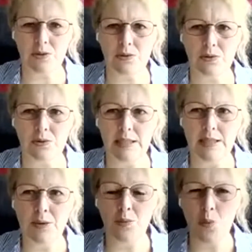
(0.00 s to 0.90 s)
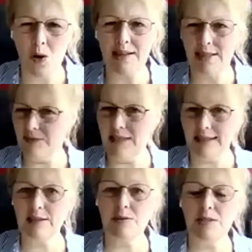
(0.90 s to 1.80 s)
Or what kind of
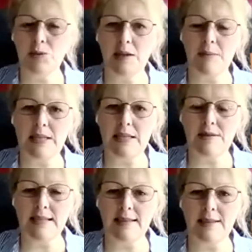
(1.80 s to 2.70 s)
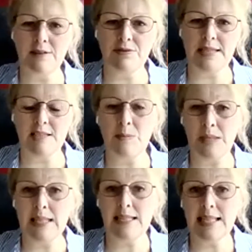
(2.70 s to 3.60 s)
language will I be using at university?
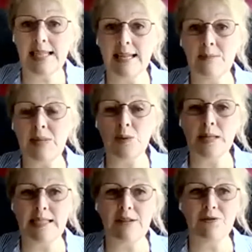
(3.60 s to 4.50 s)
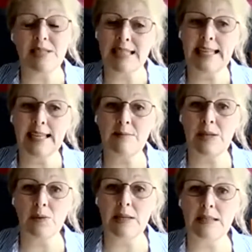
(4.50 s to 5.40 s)
Because it can be quite different and it can be
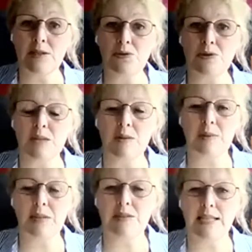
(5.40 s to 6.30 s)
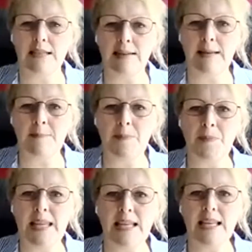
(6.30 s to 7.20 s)
quite daunting when we go to uni.
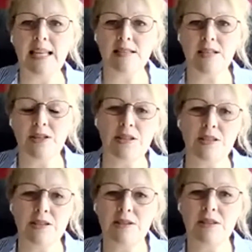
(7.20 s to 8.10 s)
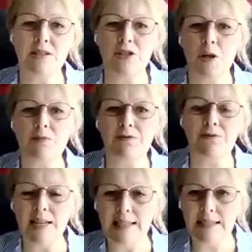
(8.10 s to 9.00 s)
So the top
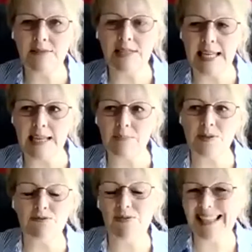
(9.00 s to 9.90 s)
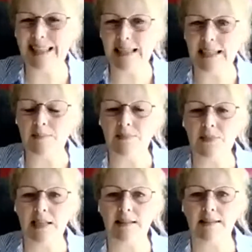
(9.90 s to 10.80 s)
5 tips really
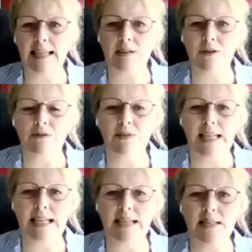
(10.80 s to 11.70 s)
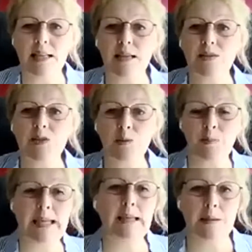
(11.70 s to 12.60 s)
that I think of is
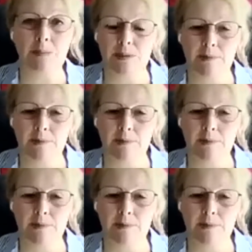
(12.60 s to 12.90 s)
speak up.